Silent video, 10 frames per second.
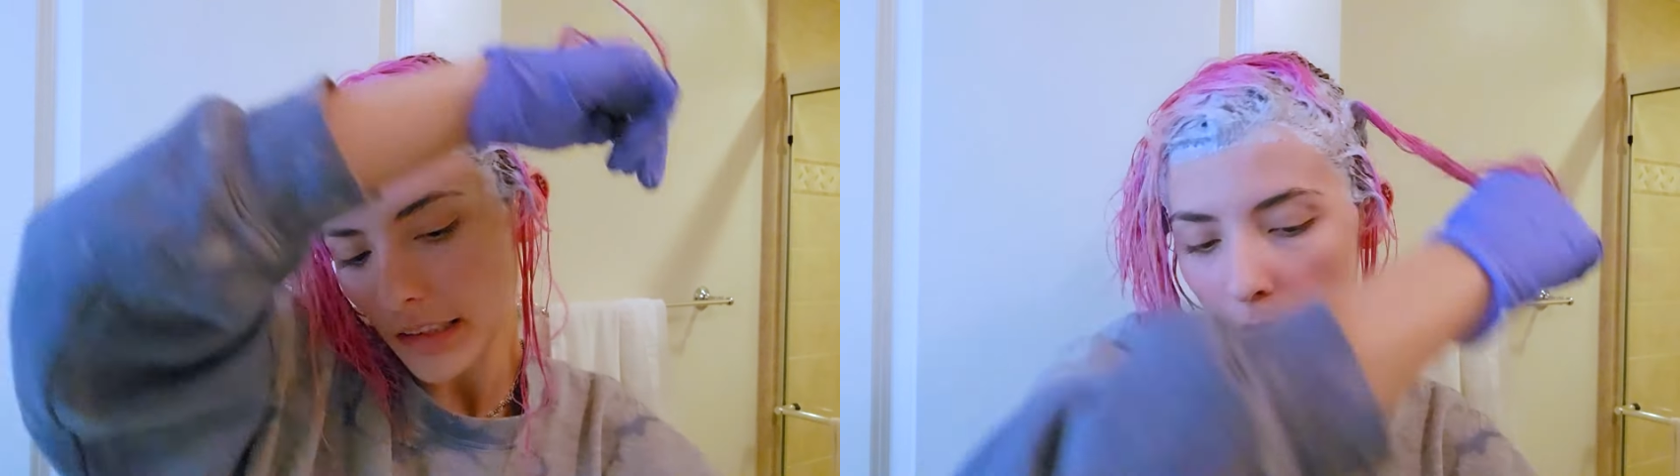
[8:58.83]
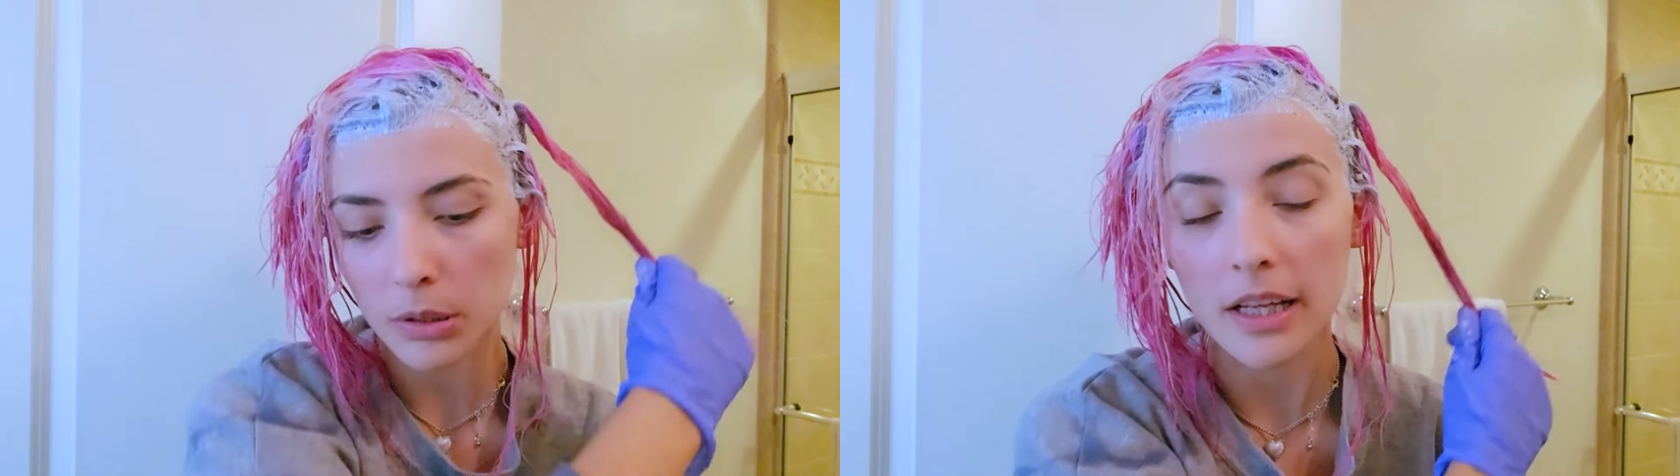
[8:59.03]

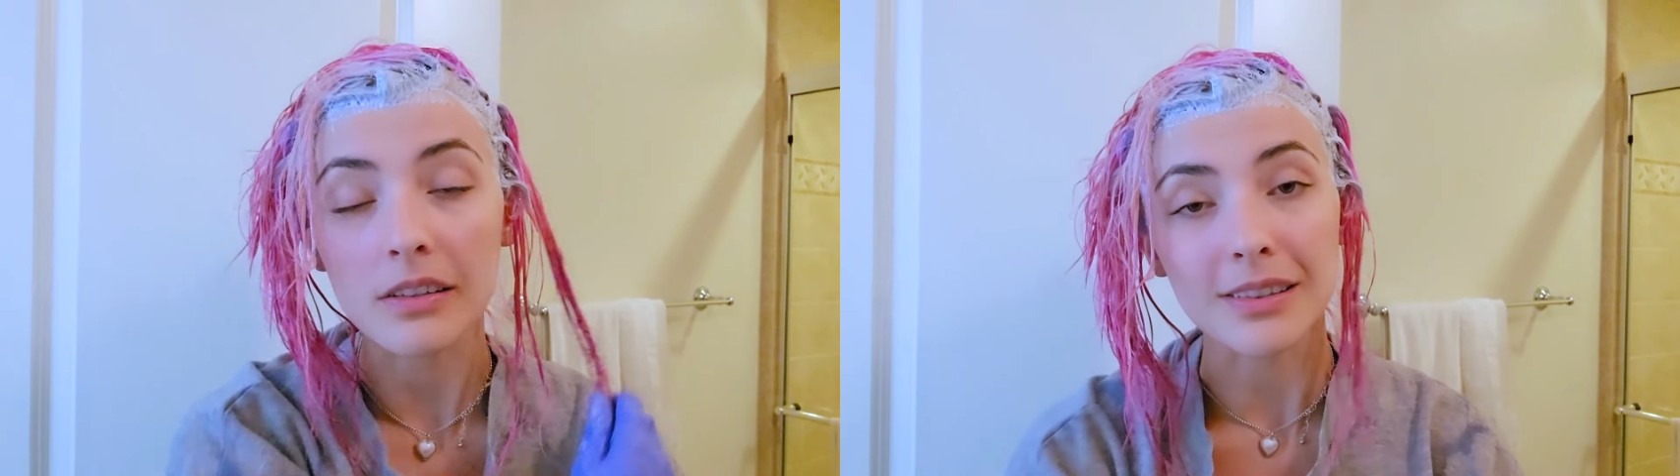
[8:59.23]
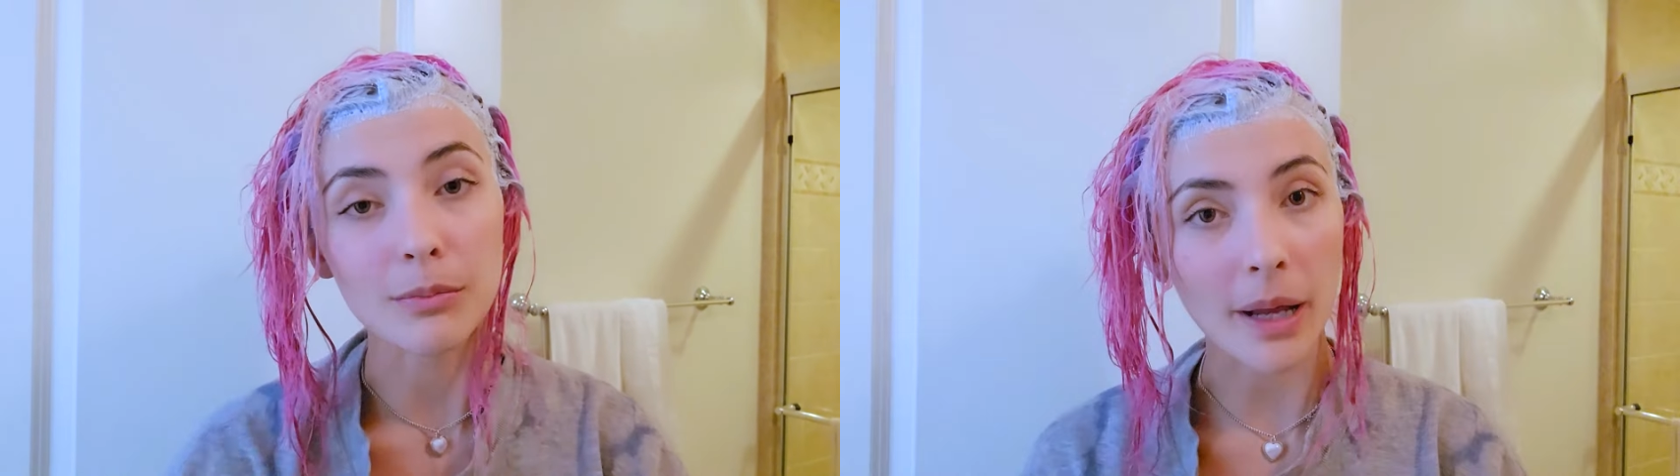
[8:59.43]

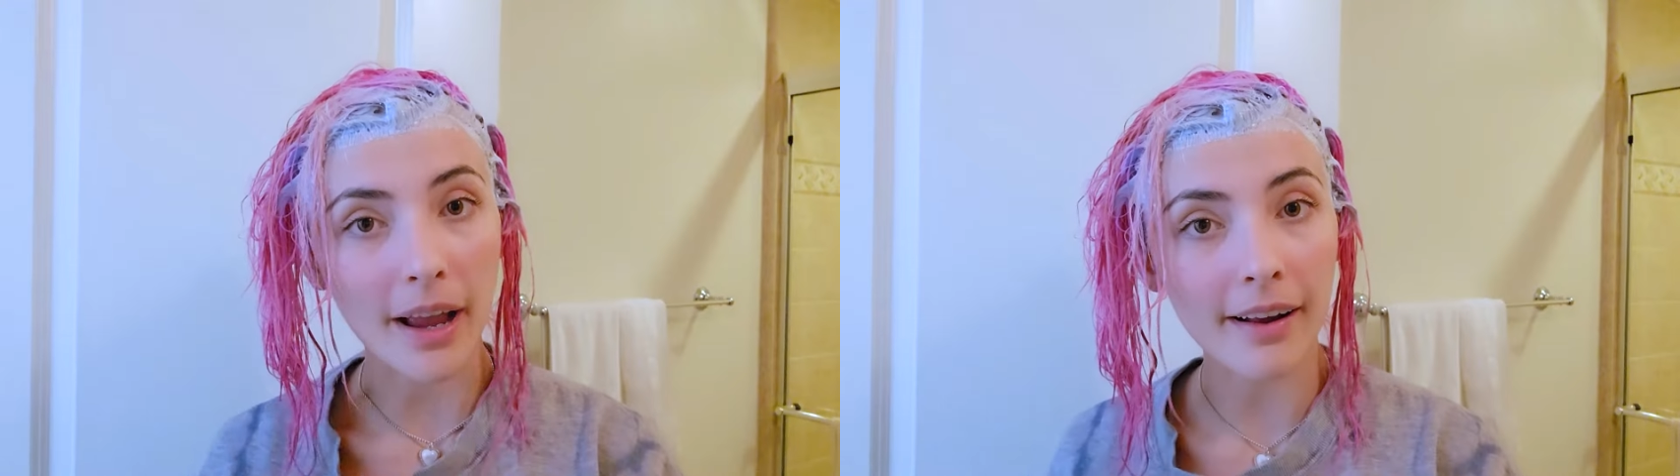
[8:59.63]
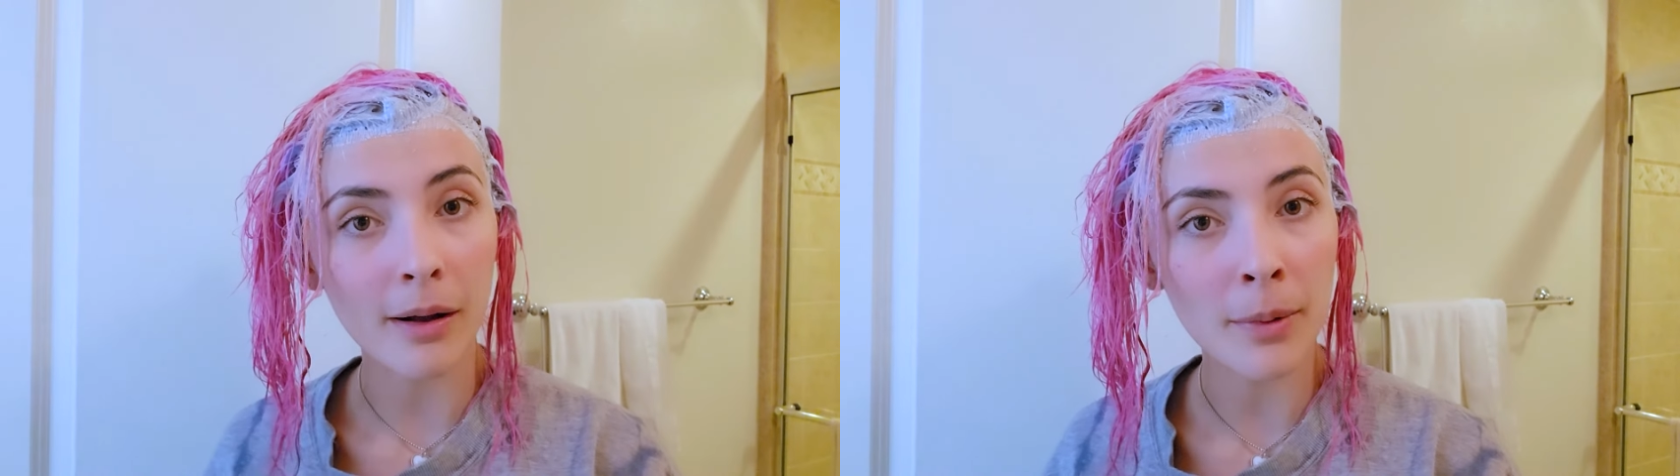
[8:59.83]
plastic
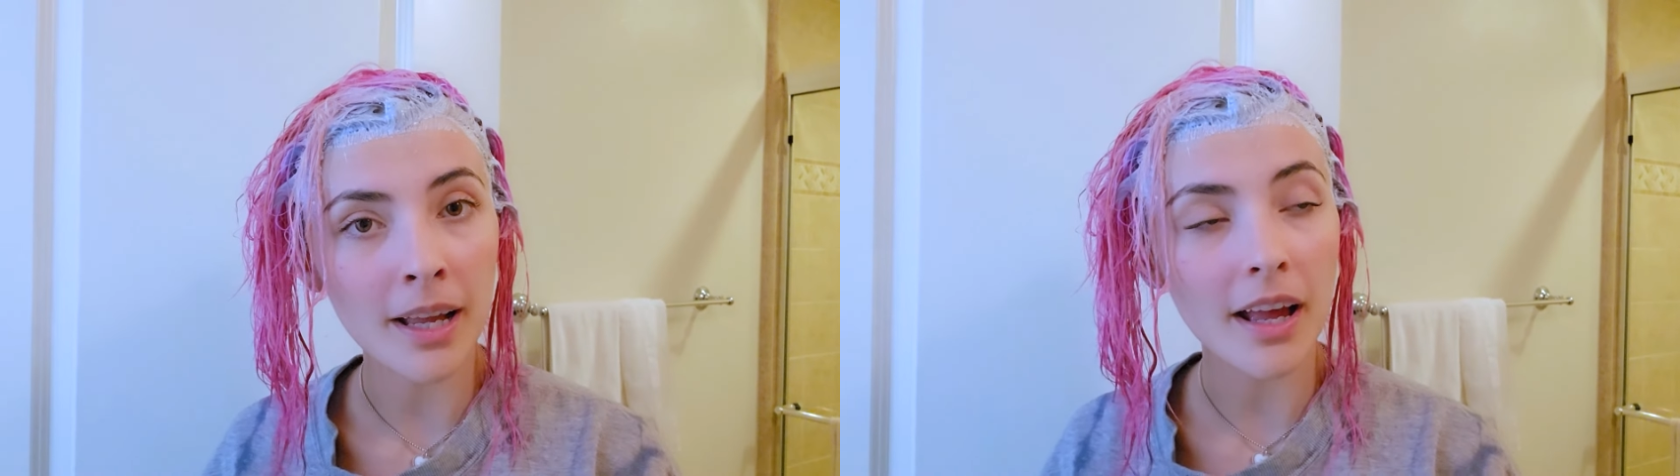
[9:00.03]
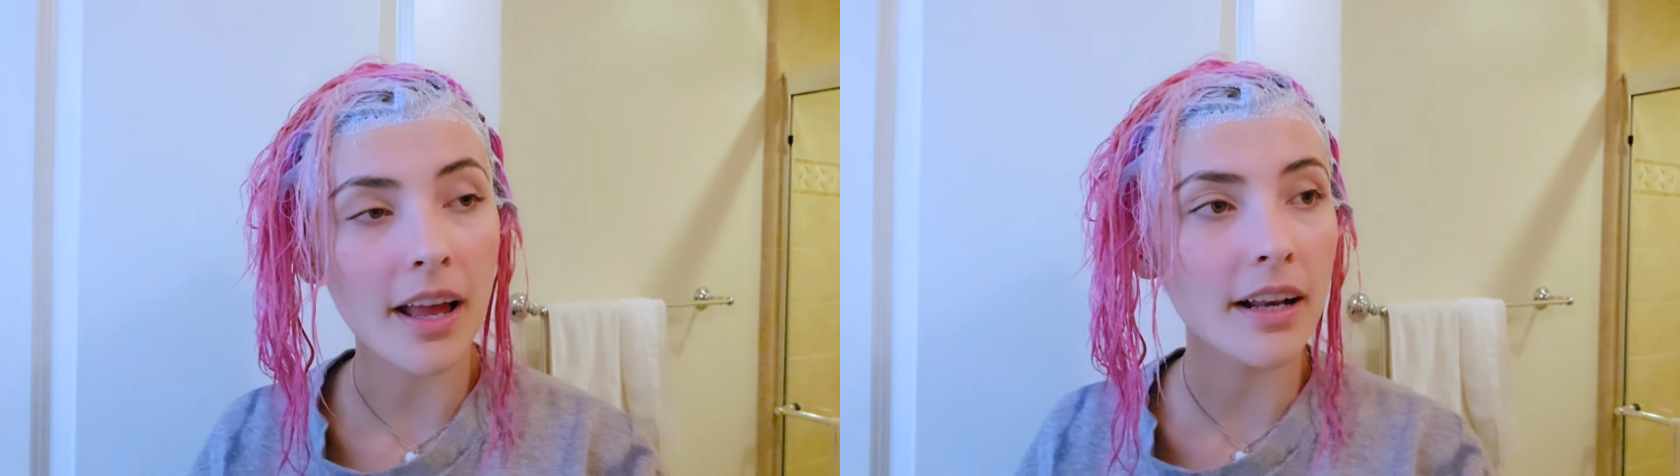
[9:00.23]
bag on my
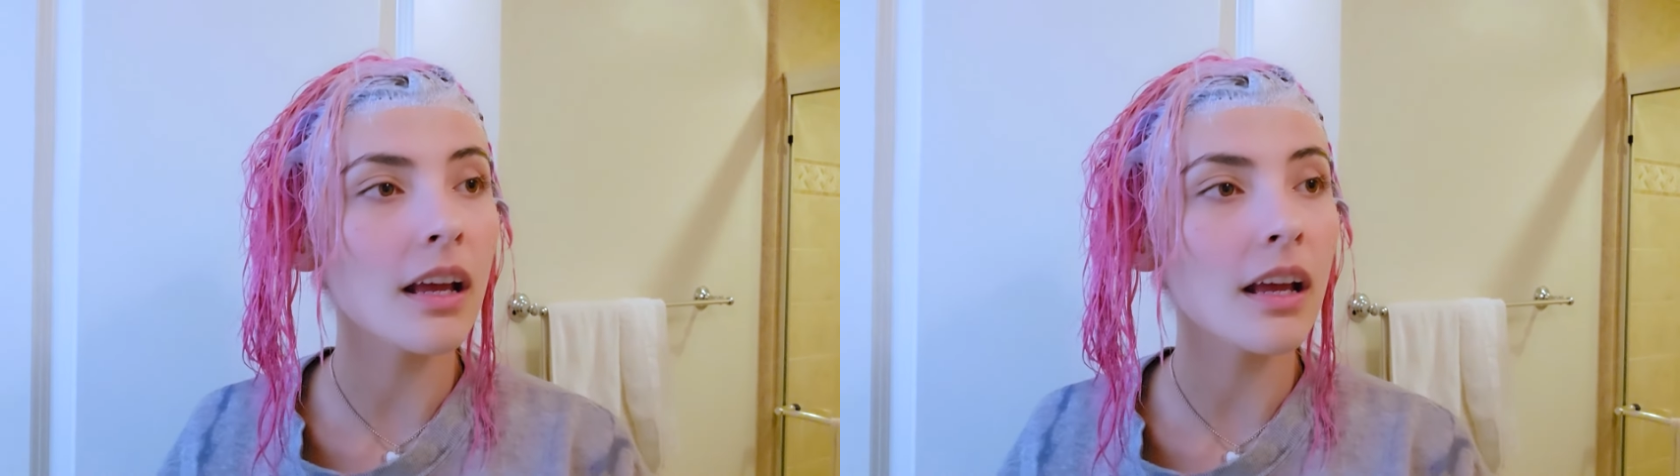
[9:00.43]
head.